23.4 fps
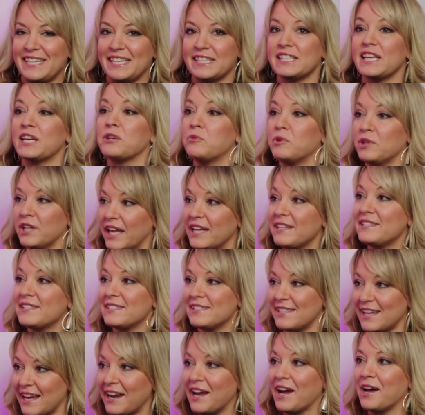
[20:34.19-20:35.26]
It's like, well, let's
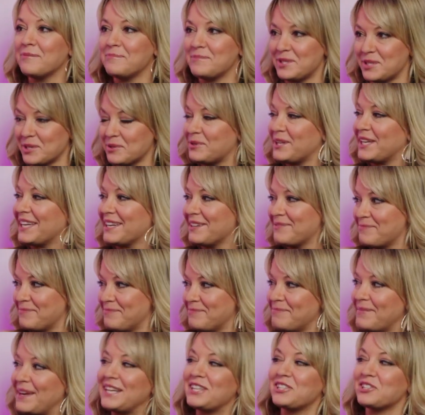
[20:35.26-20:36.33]
set up so we can
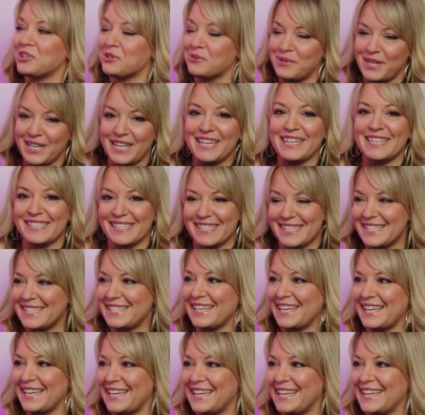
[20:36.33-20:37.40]
make sure we can
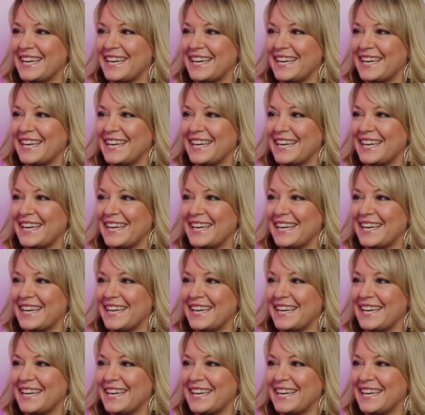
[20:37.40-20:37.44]
see.